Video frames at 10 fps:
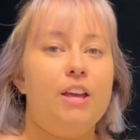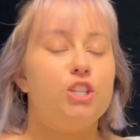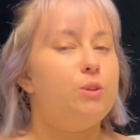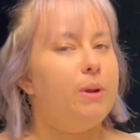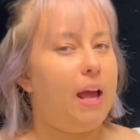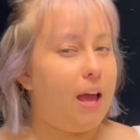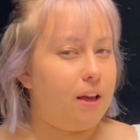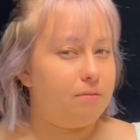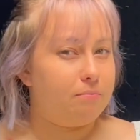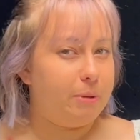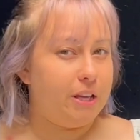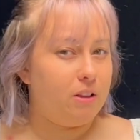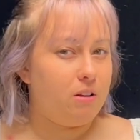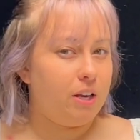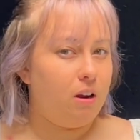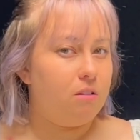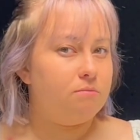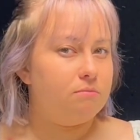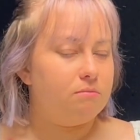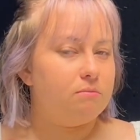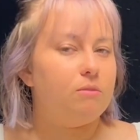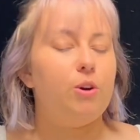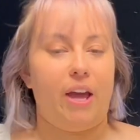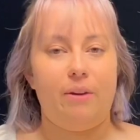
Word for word: Do you want to play along at home? Okay,